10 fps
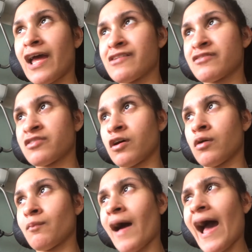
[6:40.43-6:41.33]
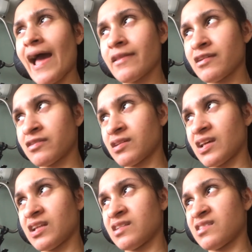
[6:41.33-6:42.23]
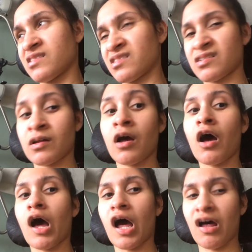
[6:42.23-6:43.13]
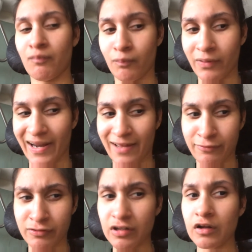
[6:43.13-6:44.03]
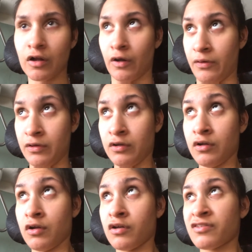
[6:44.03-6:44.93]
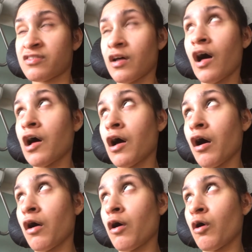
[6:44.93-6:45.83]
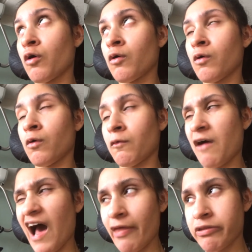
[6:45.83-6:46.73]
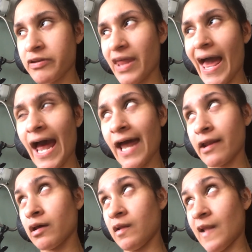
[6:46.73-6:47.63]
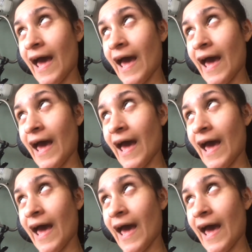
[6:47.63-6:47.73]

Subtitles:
And so, behind the scenes of Brave Soul. So, watch that.